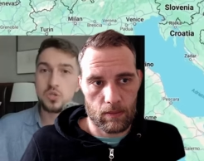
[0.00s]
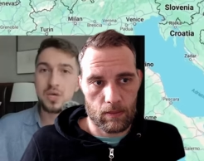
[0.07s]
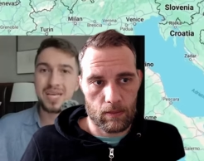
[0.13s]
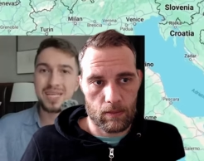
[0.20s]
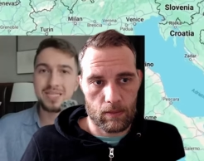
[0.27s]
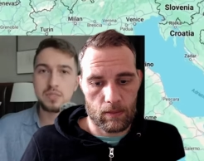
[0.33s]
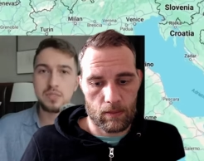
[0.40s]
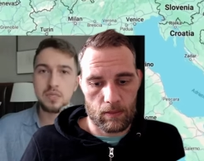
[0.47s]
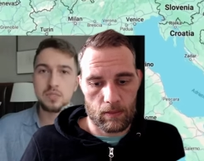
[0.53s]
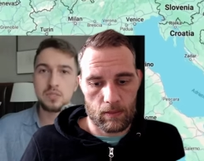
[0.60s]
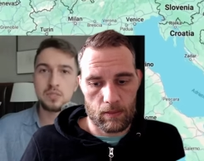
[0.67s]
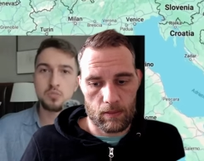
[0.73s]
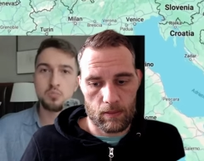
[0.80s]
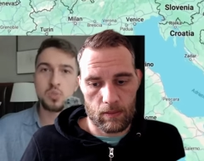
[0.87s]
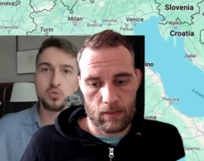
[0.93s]
Speaker 1: Just look at the
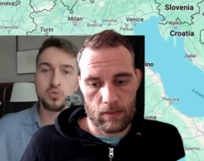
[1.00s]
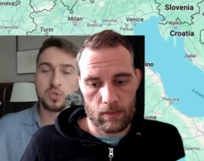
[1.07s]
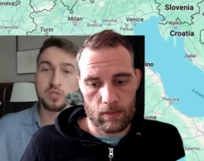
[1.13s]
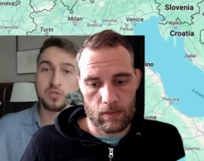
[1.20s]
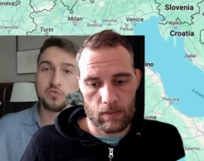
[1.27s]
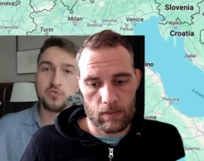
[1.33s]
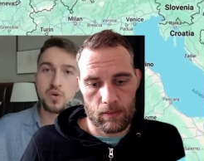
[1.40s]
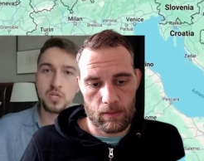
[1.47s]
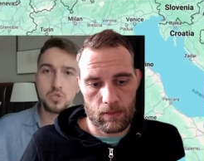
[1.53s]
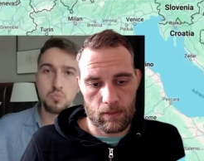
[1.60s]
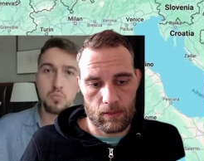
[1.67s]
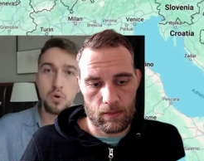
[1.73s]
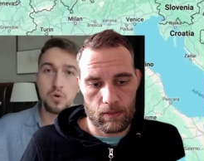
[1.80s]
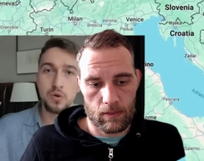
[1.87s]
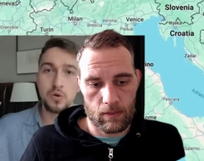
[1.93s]
distance between the
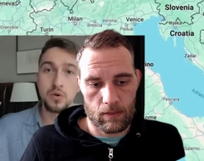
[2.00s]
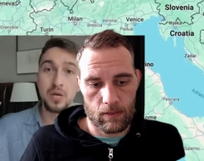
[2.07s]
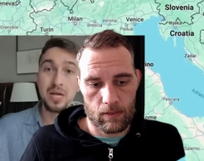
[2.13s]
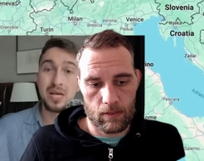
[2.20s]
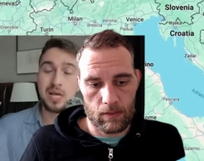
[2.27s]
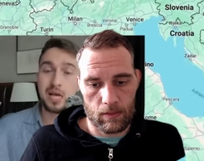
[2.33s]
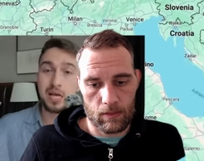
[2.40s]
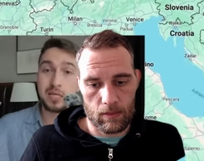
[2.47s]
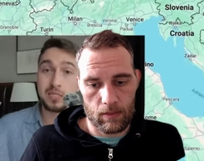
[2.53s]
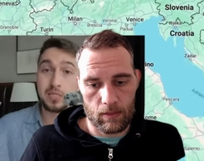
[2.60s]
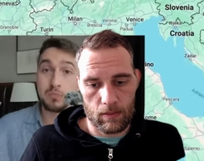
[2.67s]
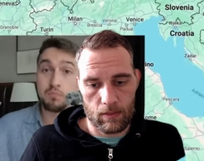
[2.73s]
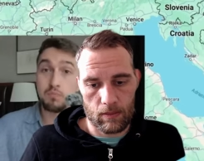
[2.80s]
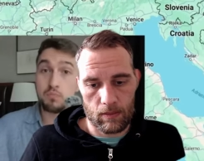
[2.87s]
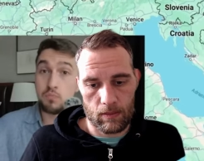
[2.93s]
French border
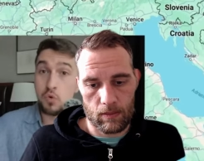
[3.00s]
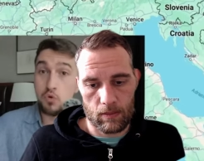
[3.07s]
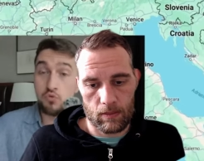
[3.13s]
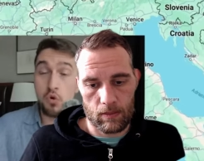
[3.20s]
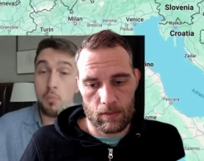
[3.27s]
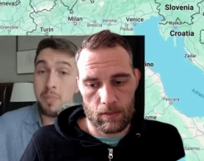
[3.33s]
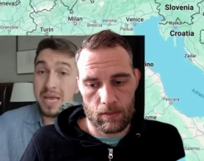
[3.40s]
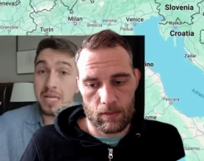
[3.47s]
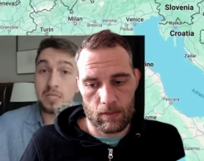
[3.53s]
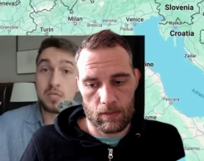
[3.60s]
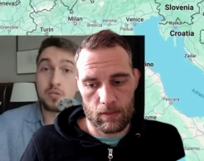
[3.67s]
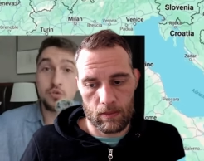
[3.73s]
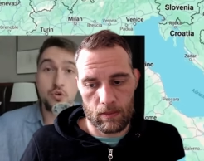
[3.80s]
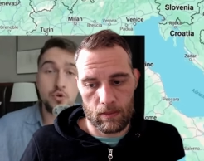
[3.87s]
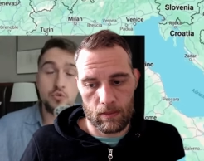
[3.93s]
and the
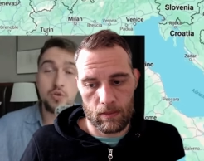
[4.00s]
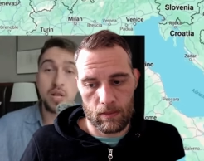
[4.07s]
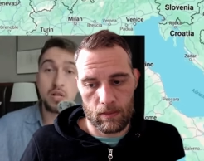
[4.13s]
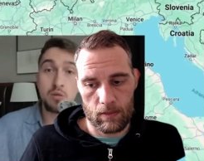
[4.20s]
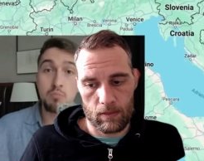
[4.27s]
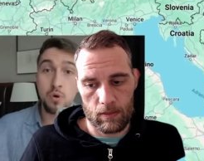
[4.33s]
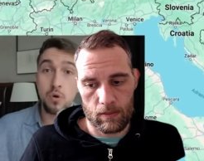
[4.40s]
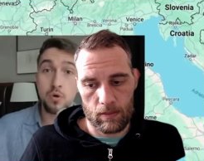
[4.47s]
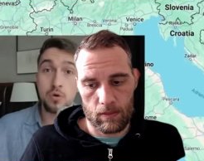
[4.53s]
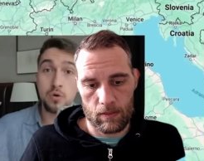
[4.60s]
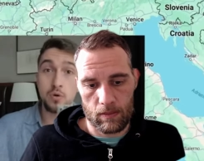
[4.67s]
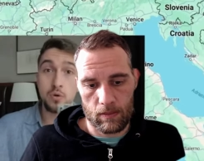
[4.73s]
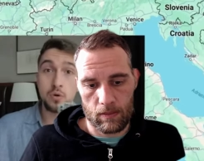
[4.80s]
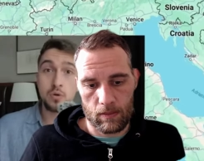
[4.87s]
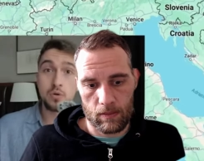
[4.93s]
Romanian-Ukrainian
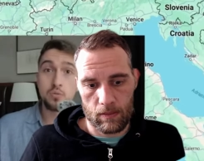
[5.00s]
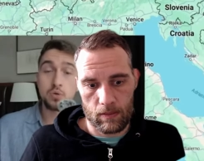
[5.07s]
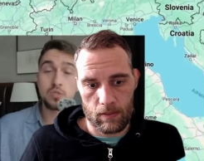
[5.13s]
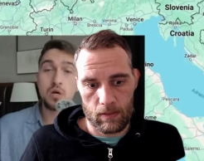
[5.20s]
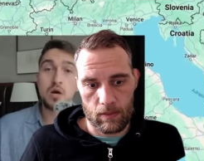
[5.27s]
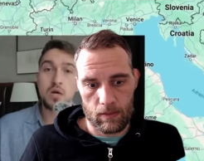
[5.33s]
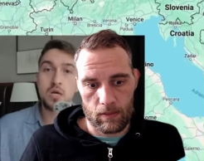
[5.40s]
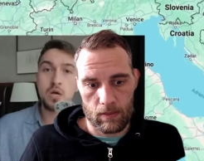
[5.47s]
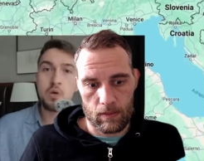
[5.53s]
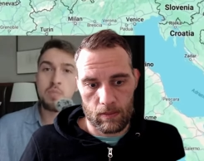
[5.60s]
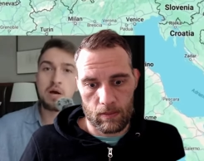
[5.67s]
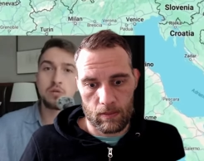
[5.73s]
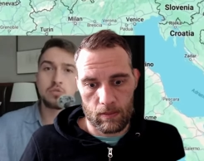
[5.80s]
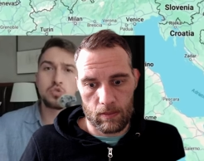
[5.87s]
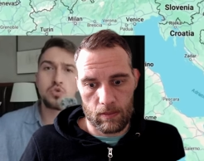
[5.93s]
border. We're
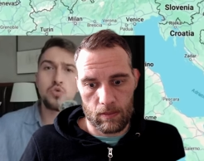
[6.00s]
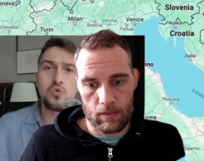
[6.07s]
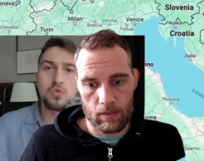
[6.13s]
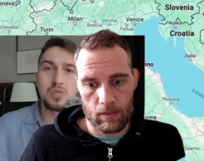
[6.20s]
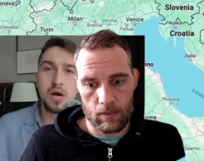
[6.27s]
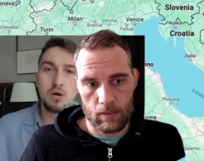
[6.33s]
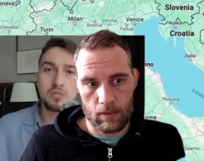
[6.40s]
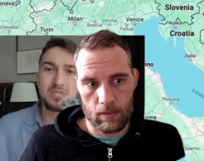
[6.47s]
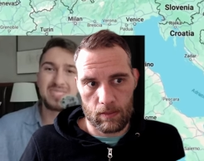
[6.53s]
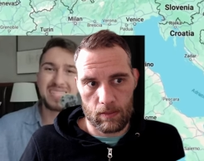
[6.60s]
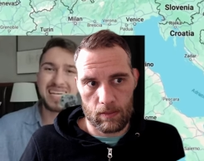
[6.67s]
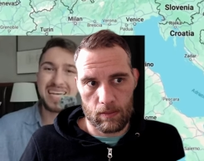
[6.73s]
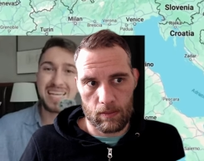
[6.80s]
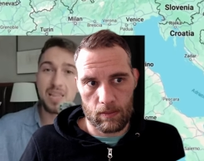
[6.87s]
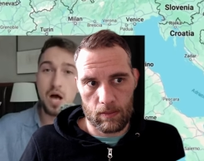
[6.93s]
talking about two
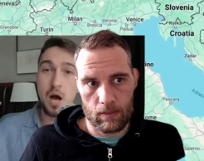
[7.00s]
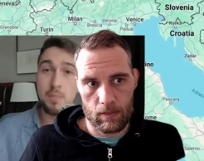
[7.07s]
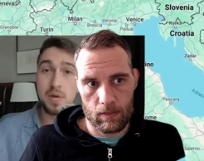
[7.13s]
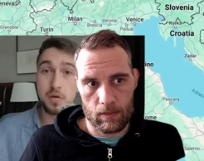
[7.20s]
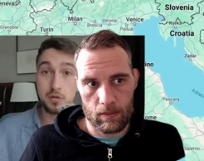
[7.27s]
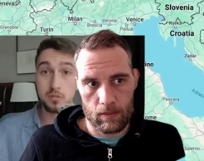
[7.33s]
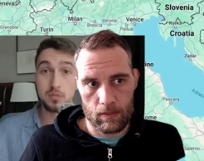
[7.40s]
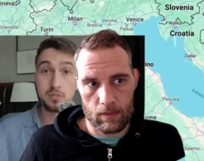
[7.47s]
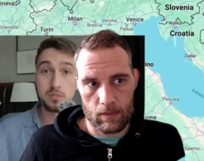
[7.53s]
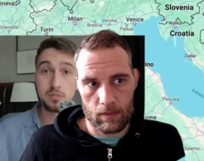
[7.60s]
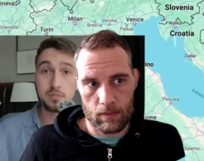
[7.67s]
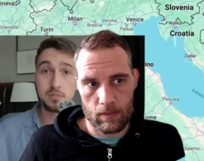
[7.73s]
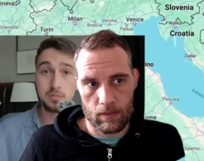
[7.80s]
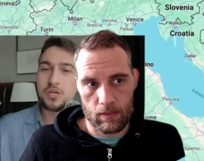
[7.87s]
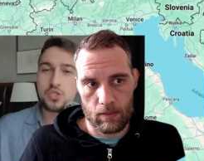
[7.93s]
thousand
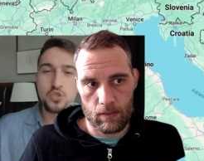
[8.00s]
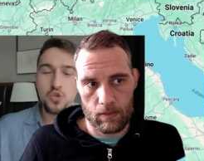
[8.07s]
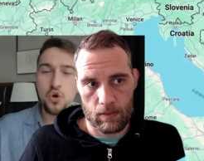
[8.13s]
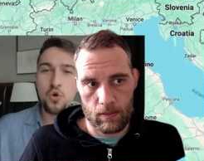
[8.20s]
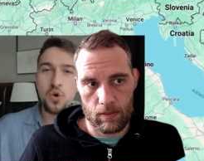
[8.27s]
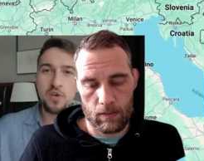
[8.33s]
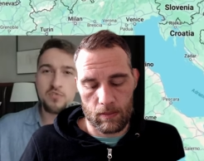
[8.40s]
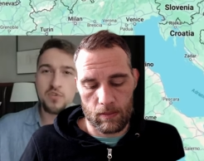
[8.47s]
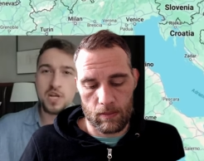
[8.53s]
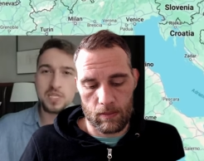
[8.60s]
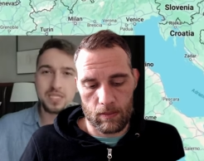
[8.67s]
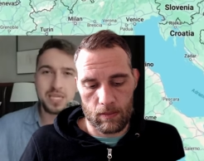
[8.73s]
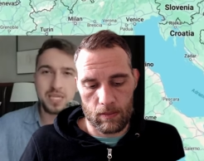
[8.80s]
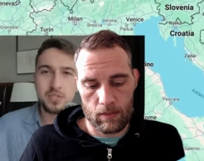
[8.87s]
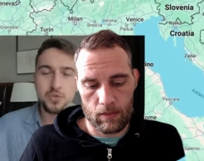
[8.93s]
kilometers. There's no way
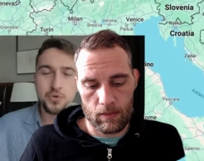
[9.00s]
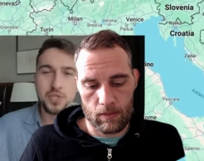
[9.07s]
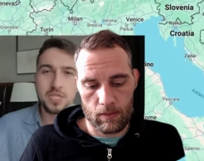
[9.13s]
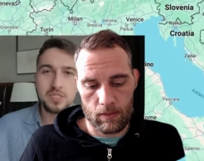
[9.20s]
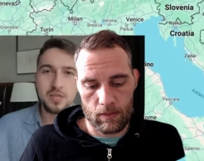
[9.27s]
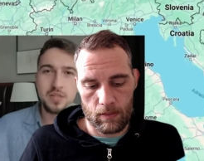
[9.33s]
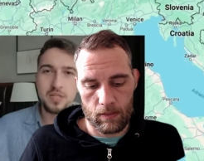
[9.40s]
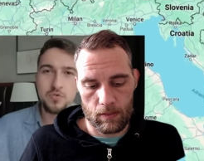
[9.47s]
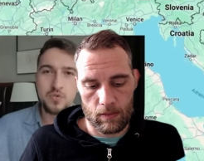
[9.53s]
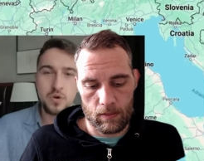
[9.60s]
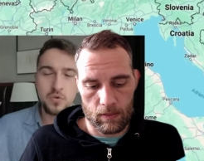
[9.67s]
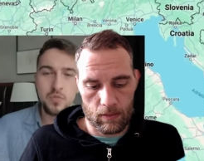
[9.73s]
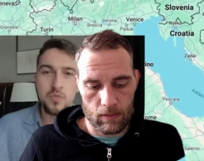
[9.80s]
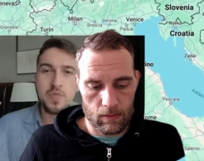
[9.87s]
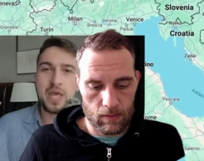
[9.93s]
France can do this on
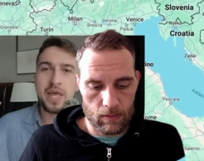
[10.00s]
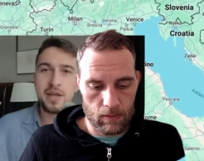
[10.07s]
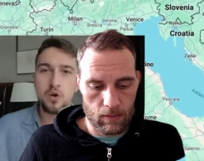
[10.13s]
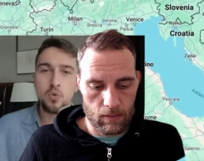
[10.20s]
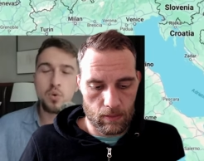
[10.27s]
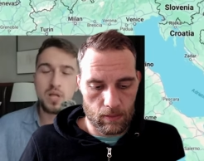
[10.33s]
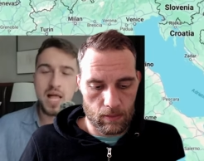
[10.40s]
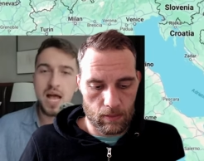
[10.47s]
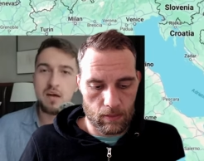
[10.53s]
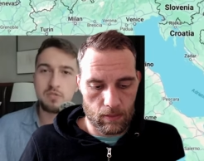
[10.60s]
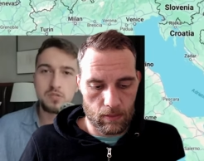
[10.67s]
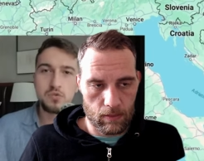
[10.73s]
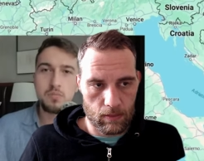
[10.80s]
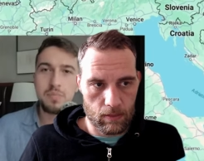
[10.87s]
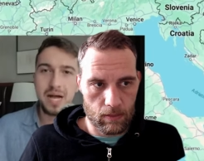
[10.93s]
their own. NATO will
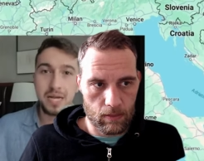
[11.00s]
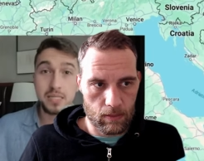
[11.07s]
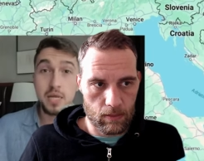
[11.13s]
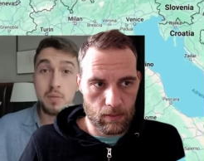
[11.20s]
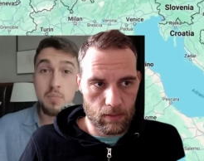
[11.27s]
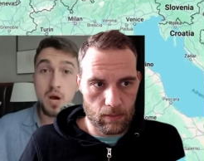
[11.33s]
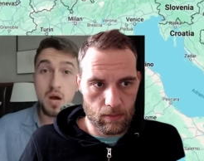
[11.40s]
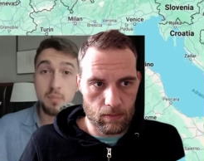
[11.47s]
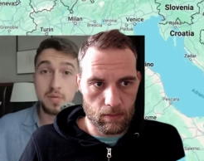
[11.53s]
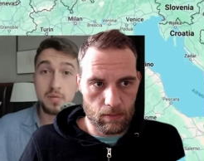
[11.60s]
have to back them